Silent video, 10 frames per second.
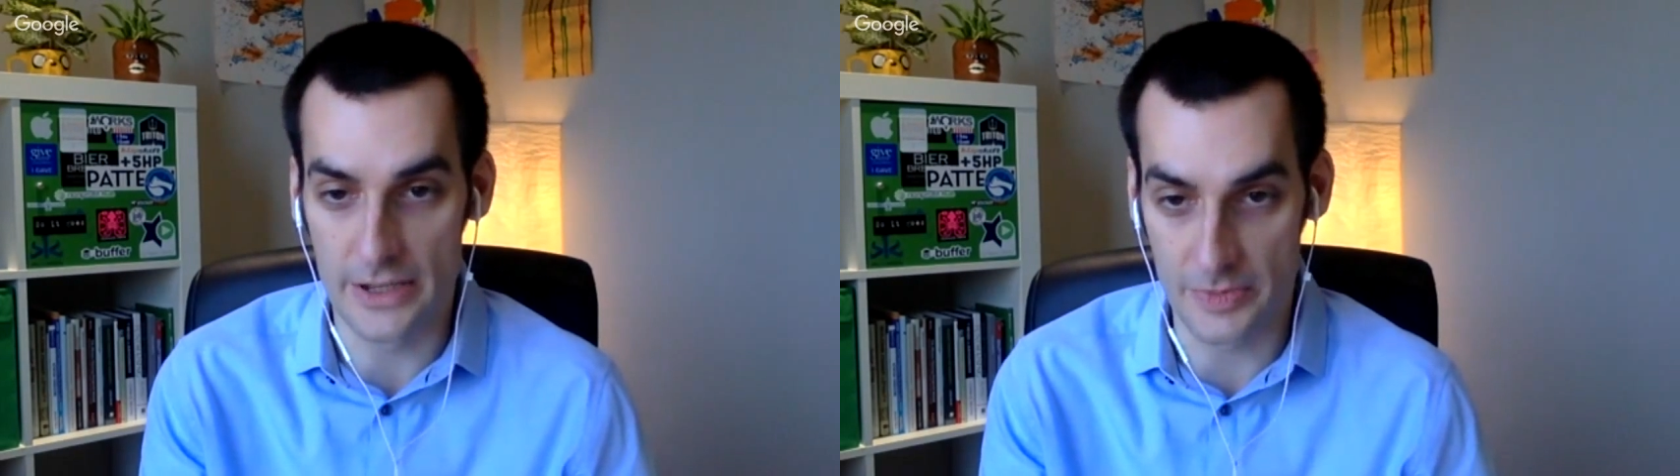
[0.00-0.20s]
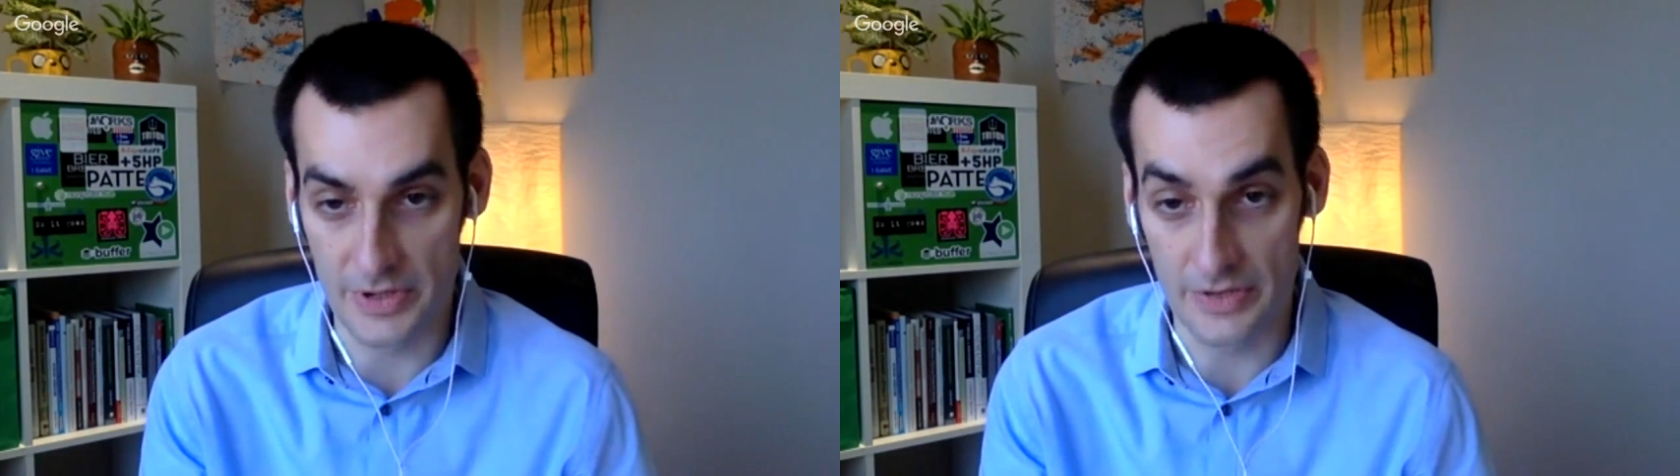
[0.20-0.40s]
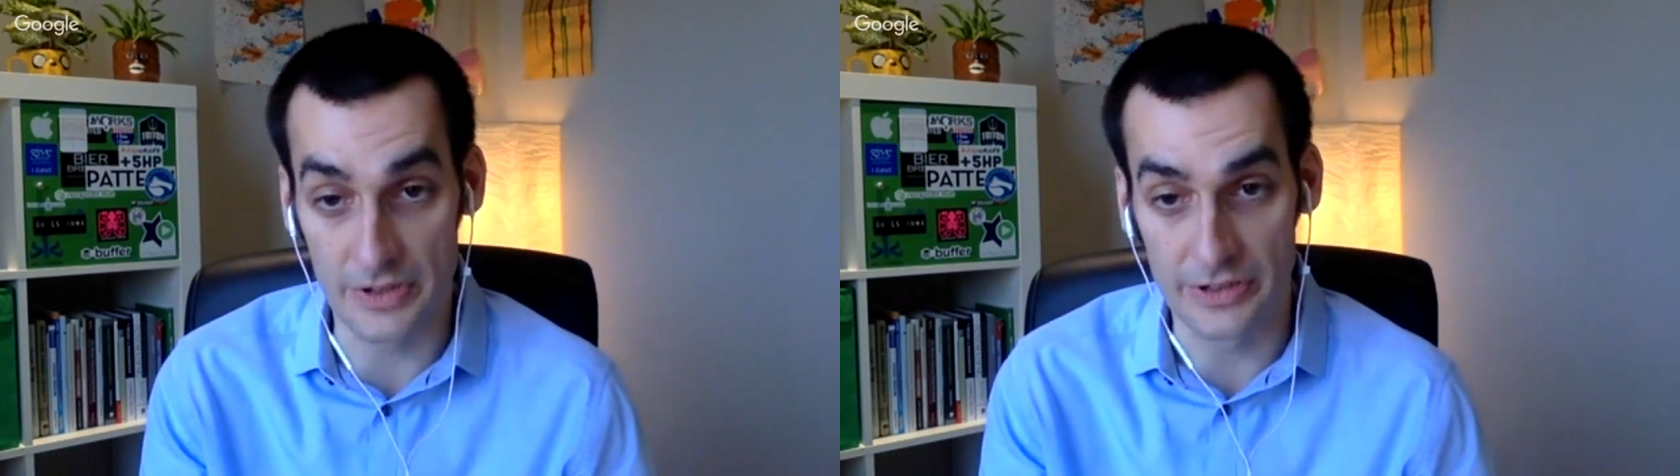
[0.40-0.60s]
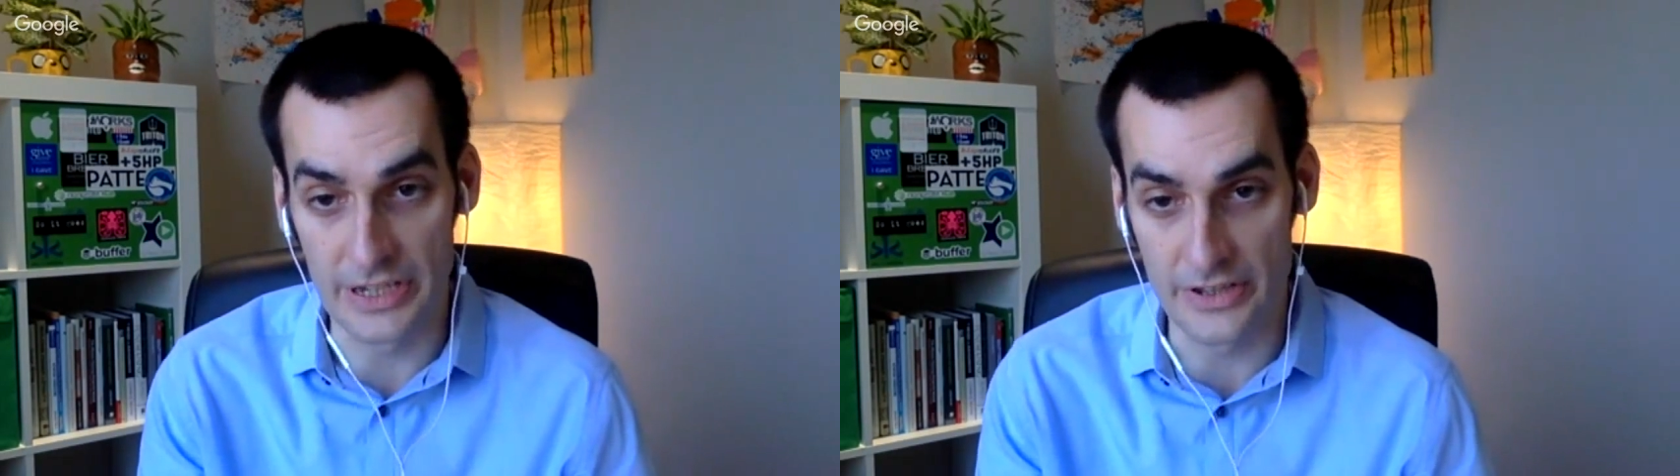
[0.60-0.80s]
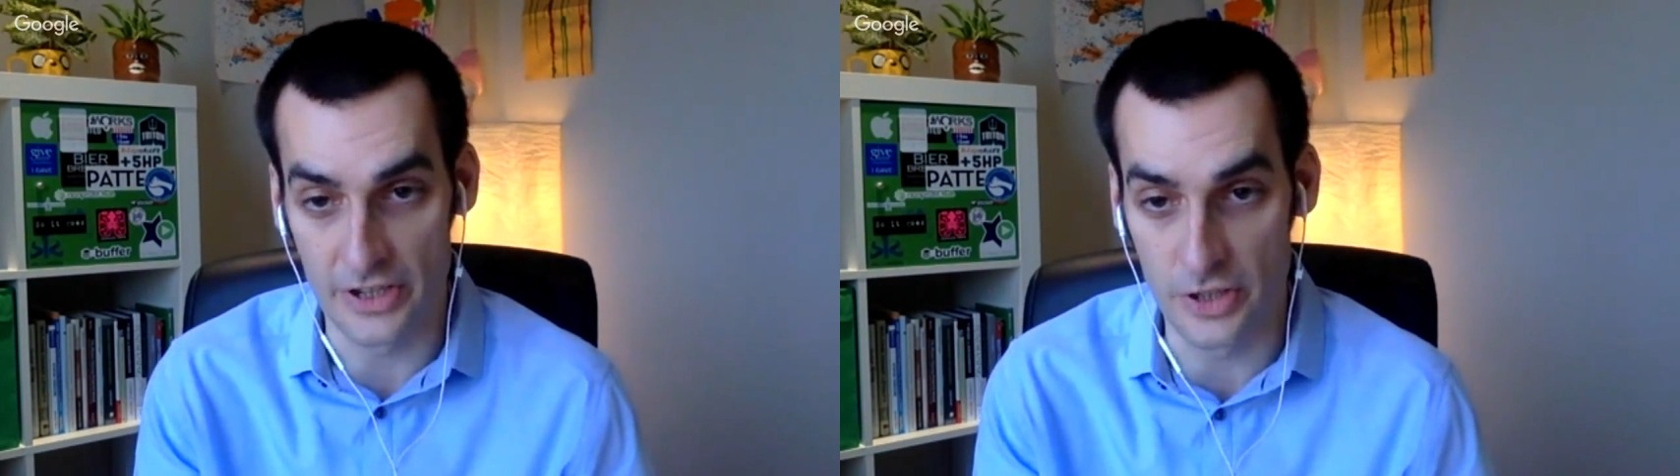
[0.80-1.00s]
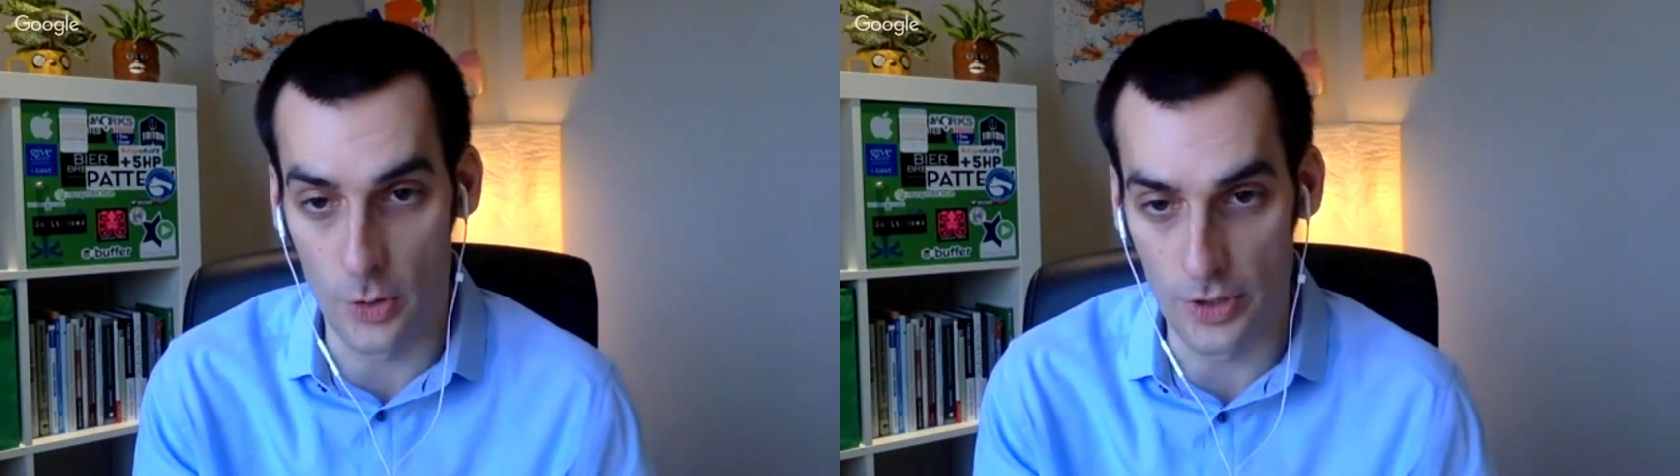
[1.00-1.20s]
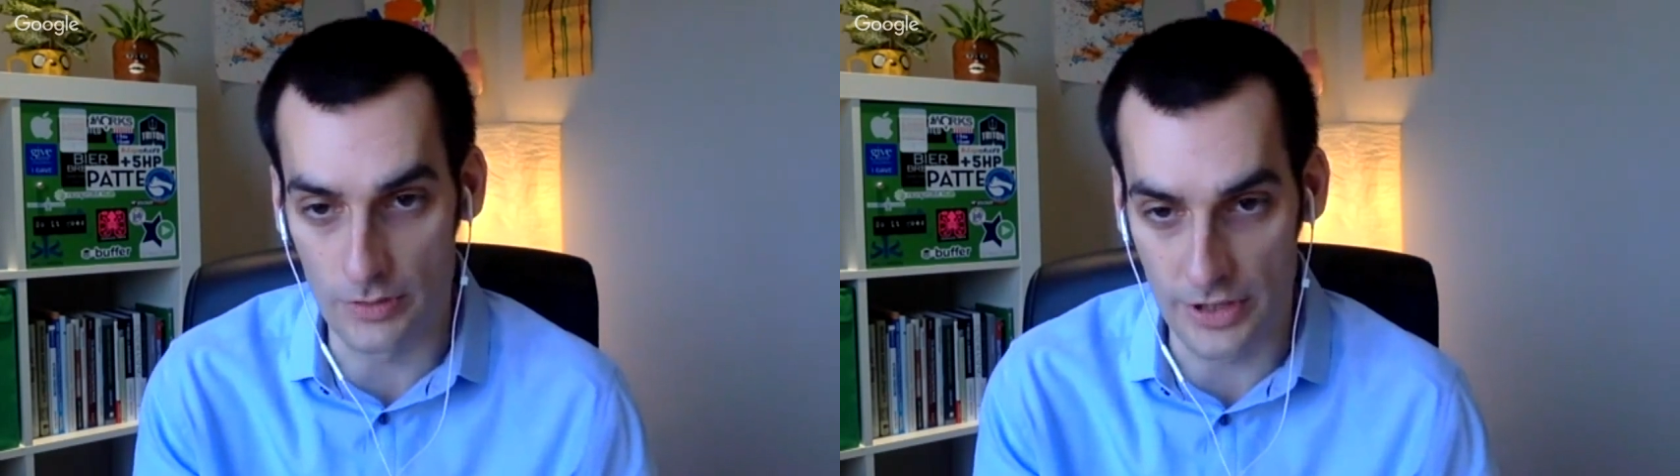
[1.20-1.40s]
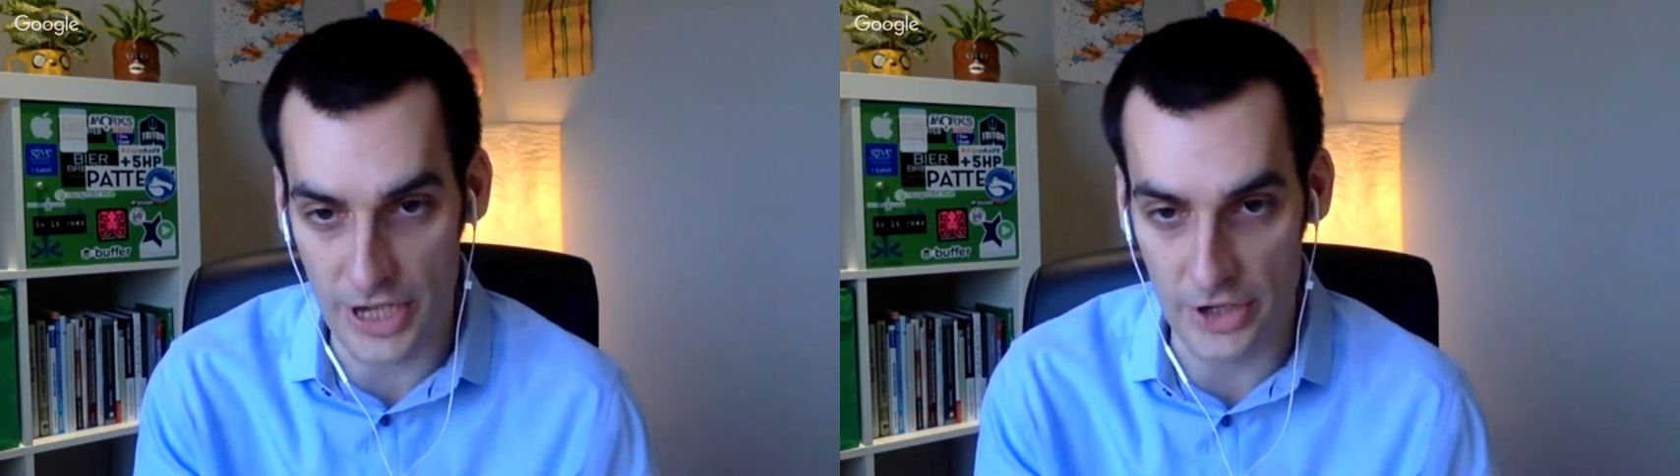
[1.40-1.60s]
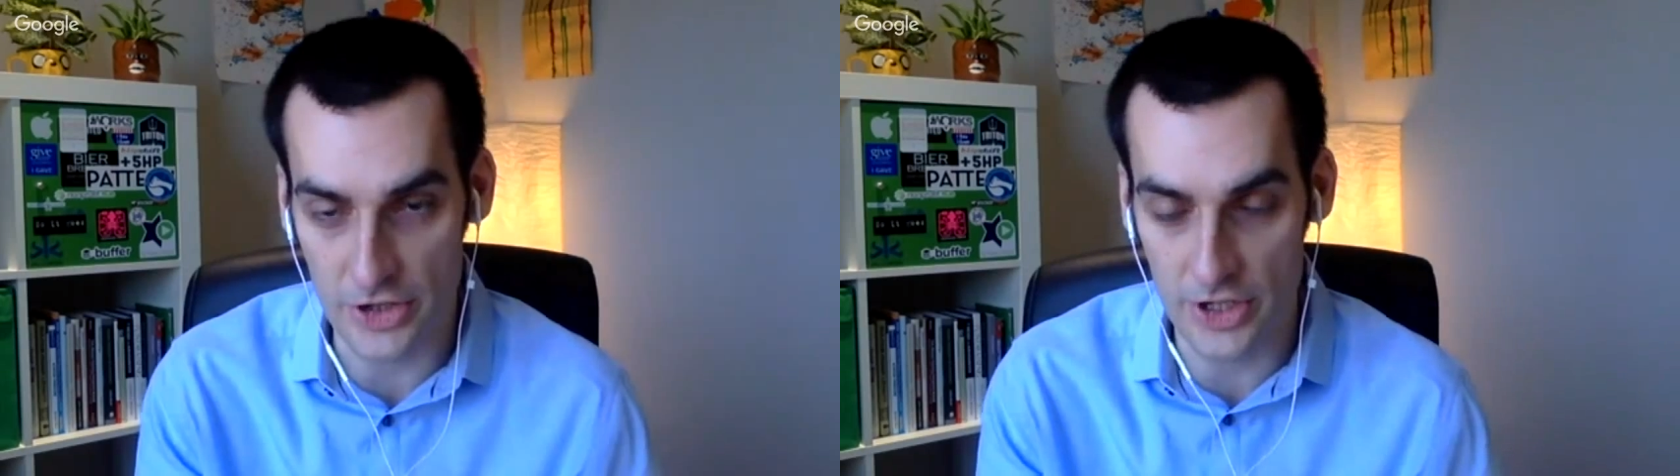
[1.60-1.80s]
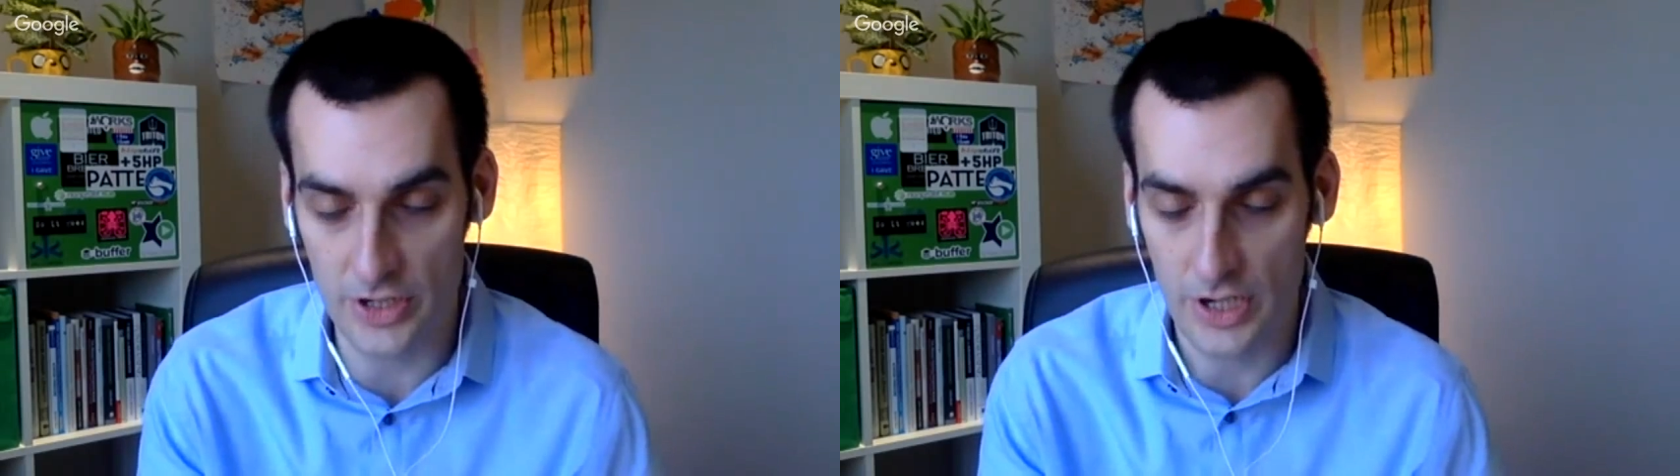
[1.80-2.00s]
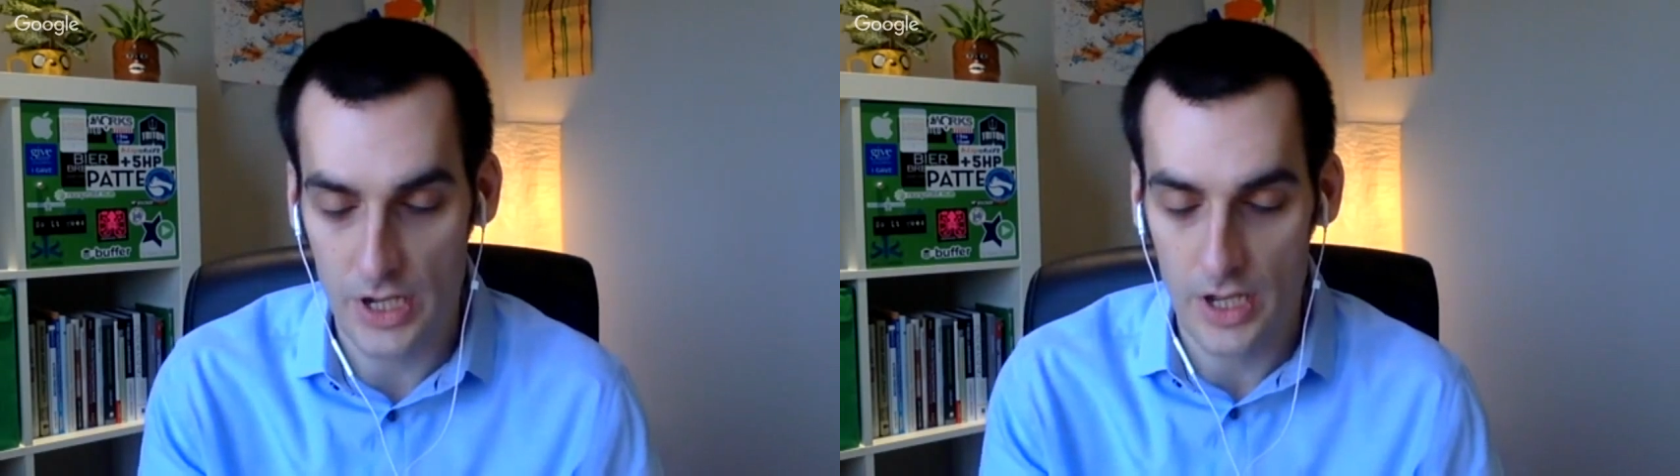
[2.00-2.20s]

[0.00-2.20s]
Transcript: specifically into donor retention.